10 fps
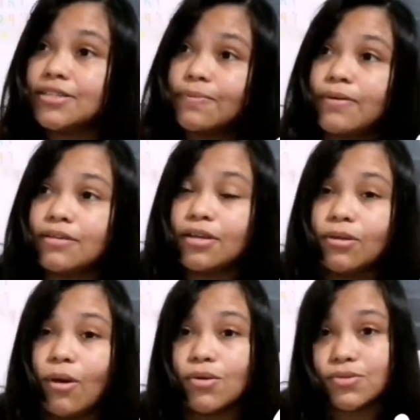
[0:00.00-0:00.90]
independent
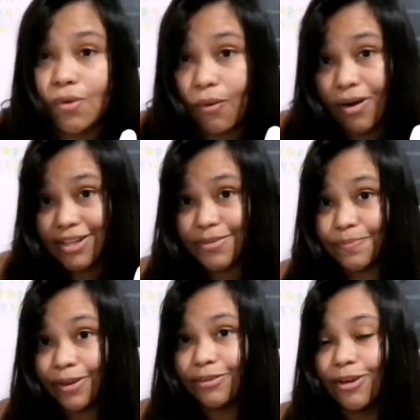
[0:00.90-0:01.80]
clause or a
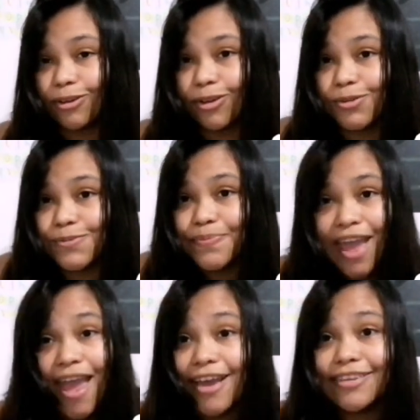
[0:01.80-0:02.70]
dependent clause.
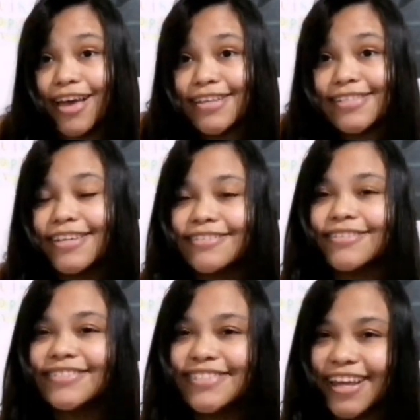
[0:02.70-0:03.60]
And that's it.
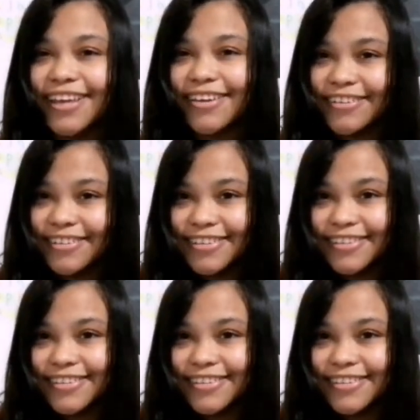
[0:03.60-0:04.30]
Thank you.